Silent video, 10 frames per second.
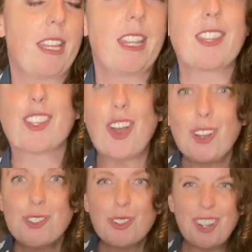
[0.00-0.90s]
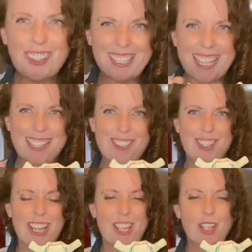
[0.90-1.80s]
that the chondral cartilage
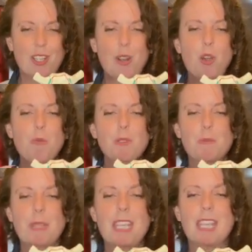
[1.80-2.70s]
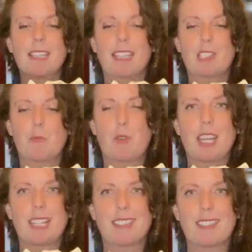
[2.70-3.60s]
could almost be like
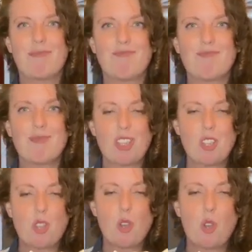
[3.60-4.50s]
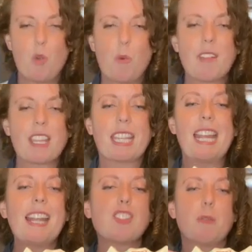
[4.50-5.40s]
springs, where the
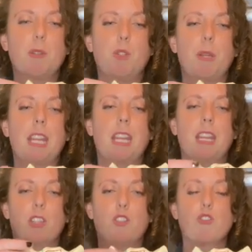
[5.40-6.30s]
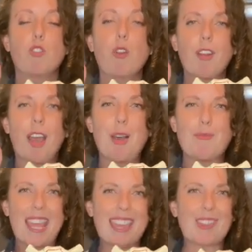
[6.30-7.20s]
connection between the
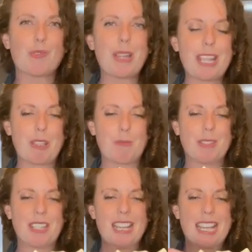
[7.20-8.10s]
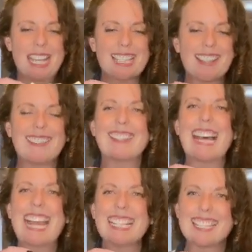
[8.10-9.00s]
sternum and the ribs is
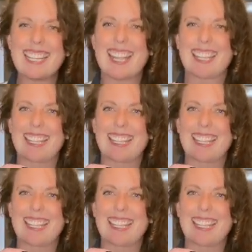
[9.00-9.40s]
elastic,